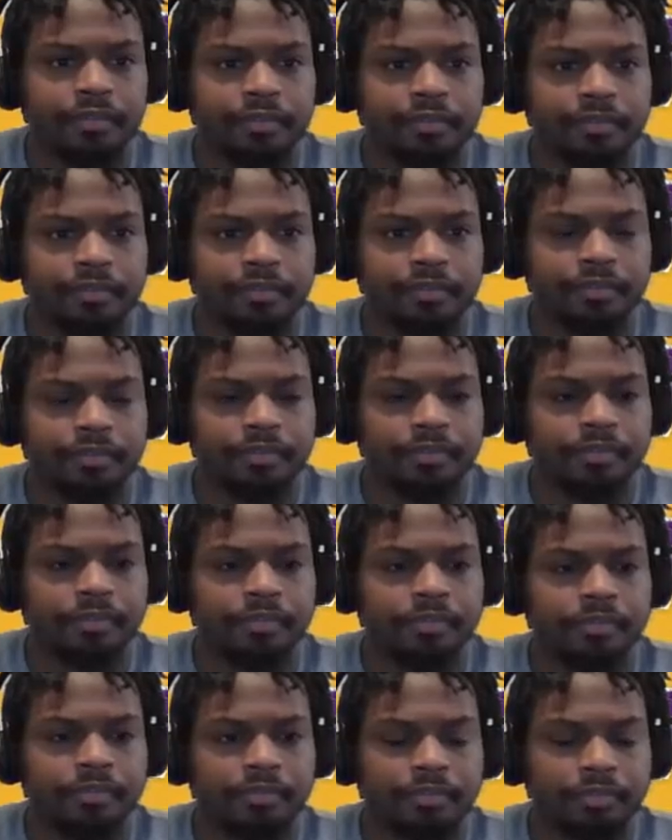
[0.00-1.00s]

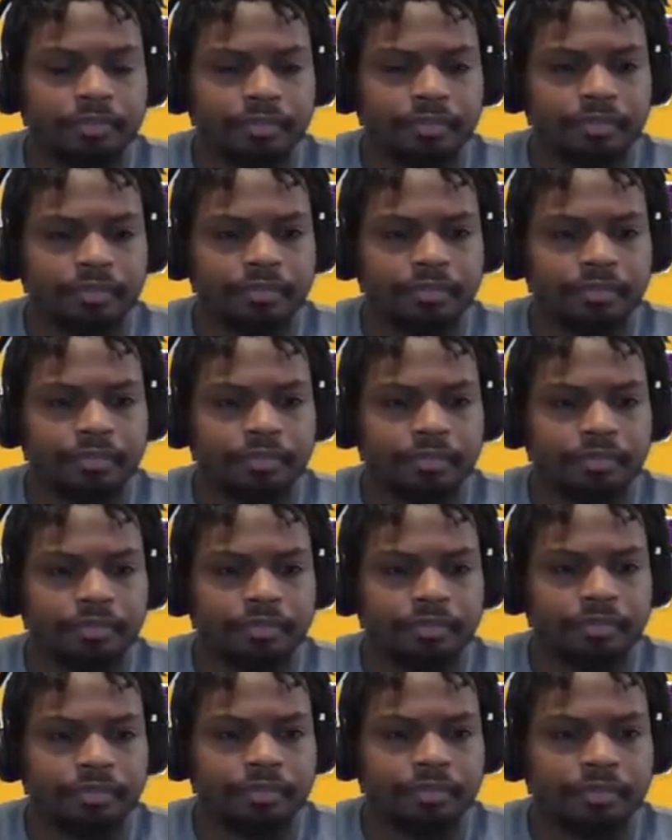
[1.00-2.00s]

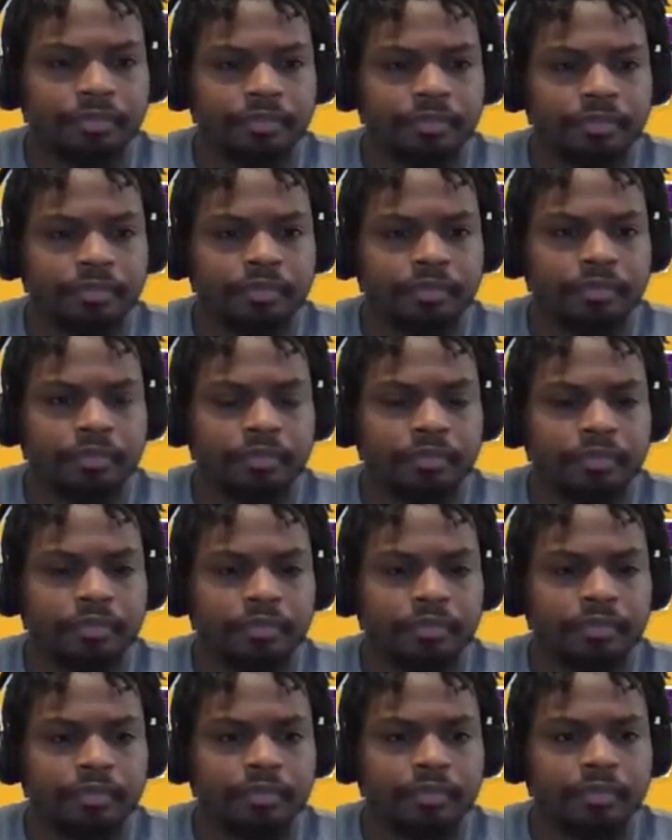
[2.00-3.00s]

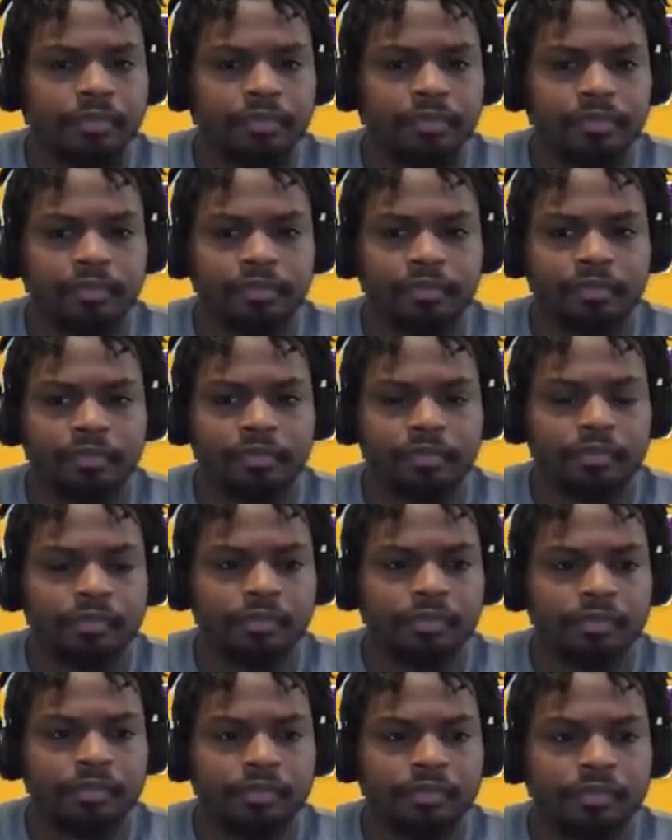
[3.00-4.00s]

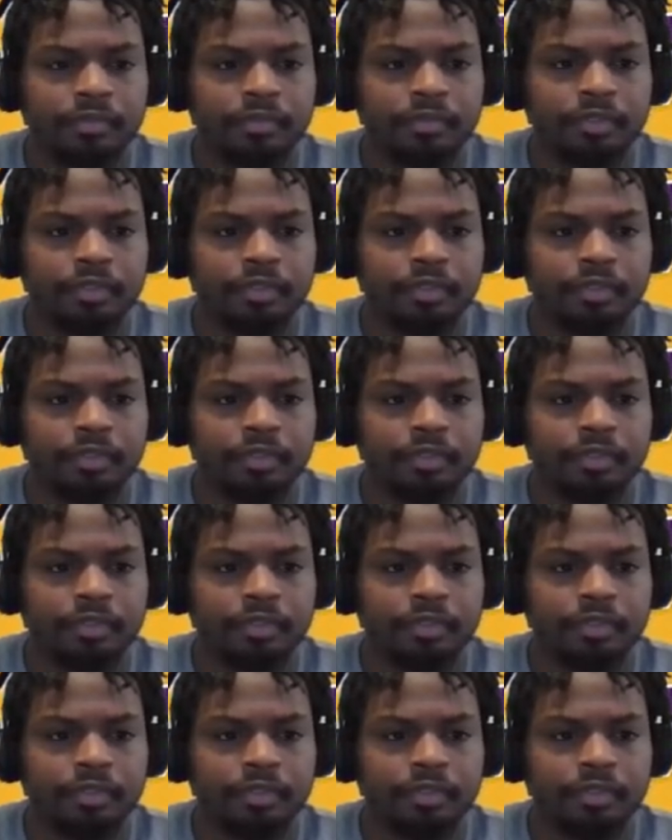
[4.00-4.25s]
(not speaking)